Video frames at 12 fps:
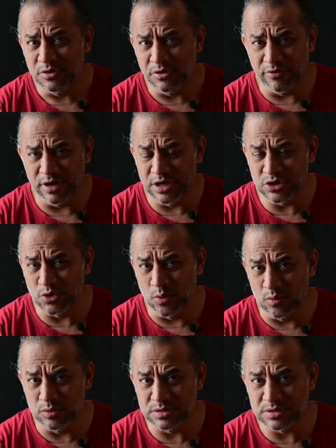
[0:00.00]
gray
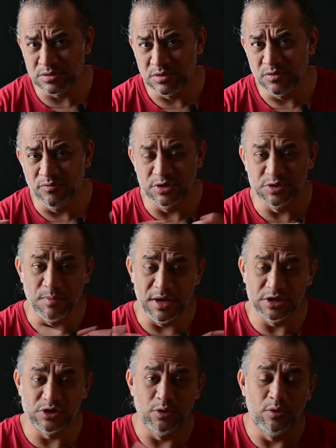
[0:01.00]
tones, which
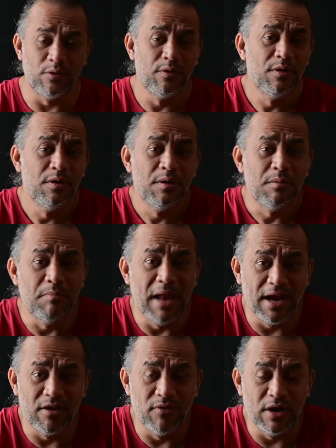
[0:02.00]
makes your
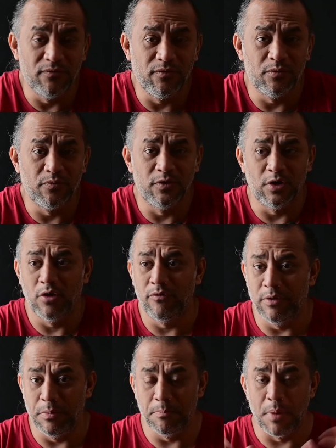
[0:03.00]
black and white
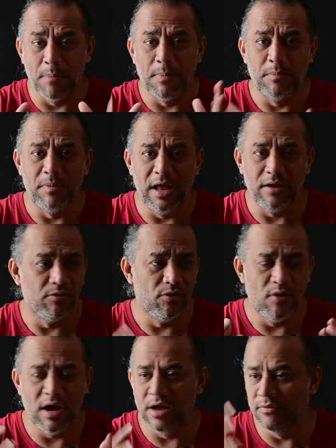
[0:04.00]
photography pop up like
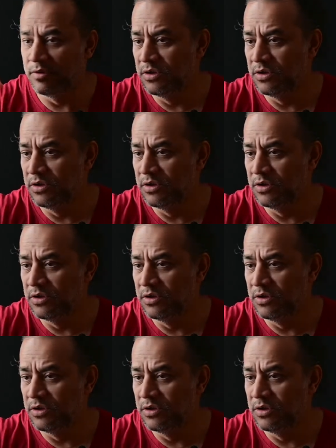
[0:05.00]
you have